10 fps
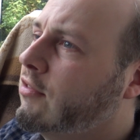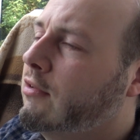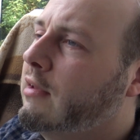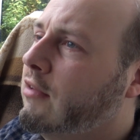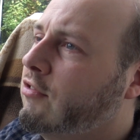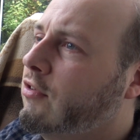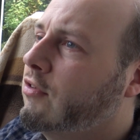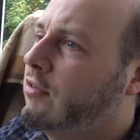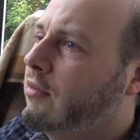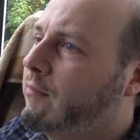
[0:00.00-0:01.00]
so let's
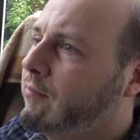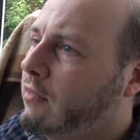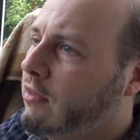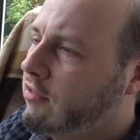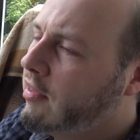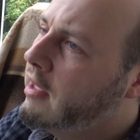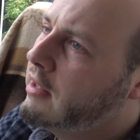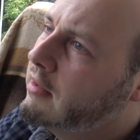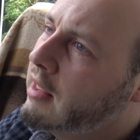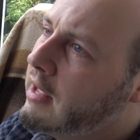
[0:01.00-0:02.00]
just stay
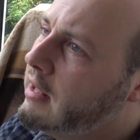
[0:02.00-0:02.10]
and get